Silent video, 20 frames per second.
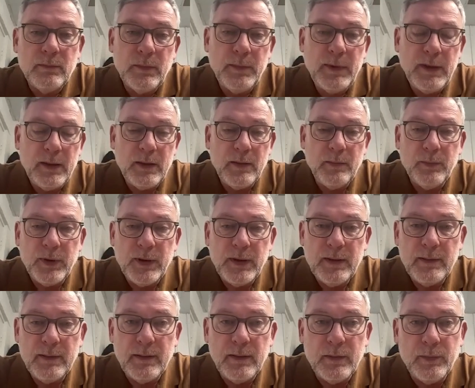We made a
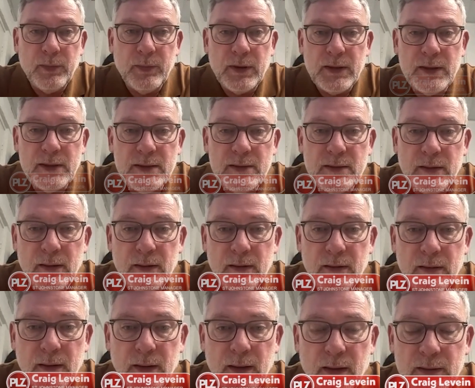complaint to the police,
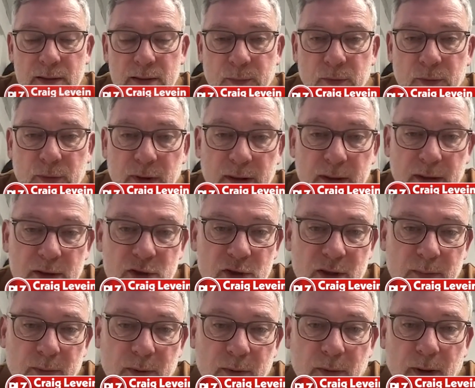and I spoke to
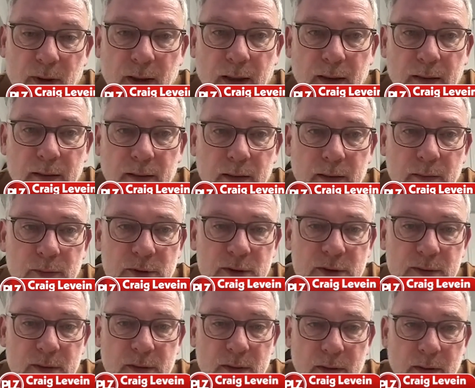DJ about that, and he
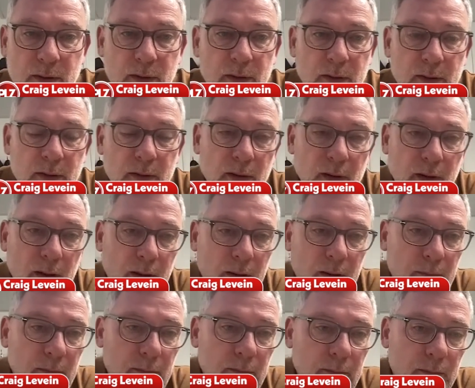was
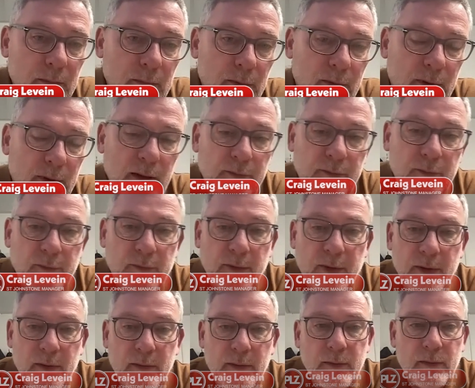grateful
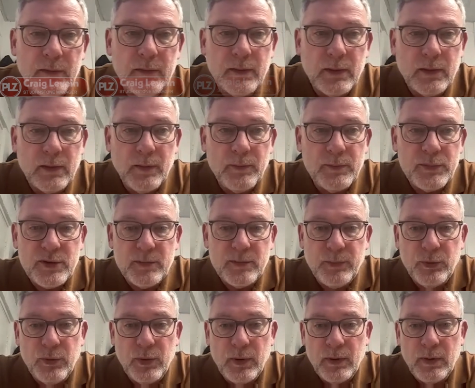for the club's
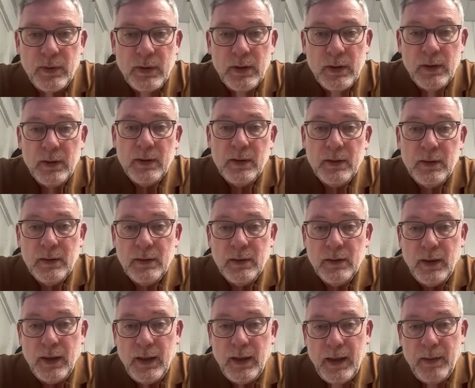support.
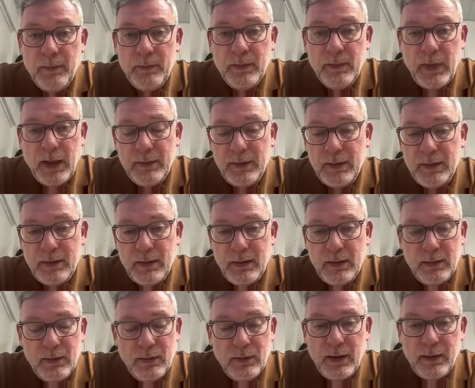And
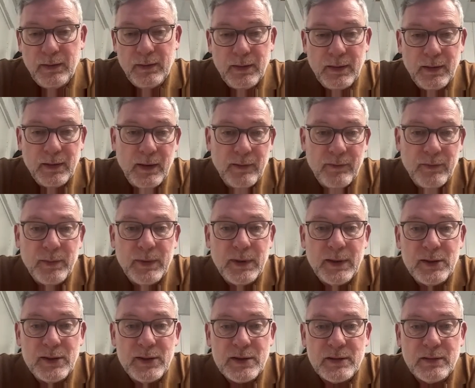I think
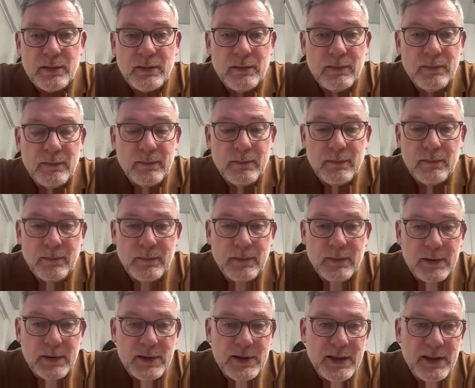everybody just
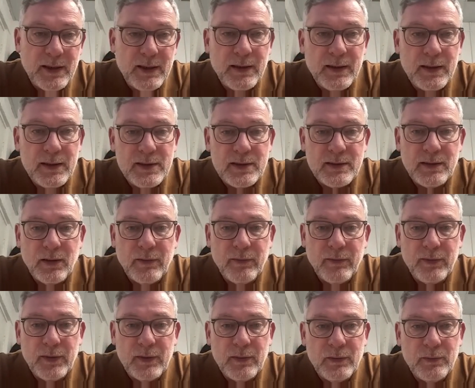sick of this
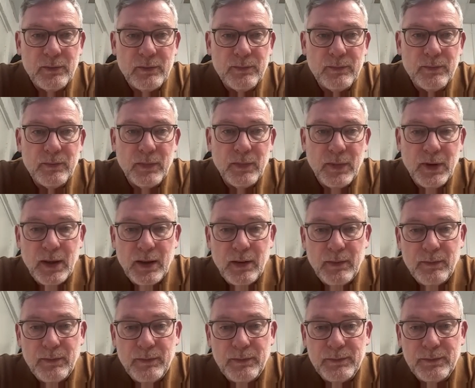stuff,
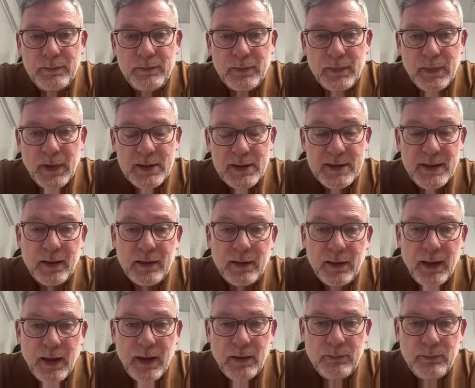I
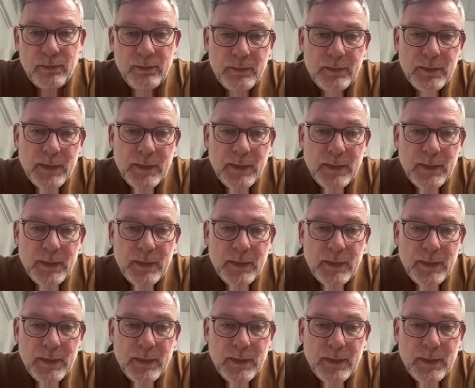certainly am.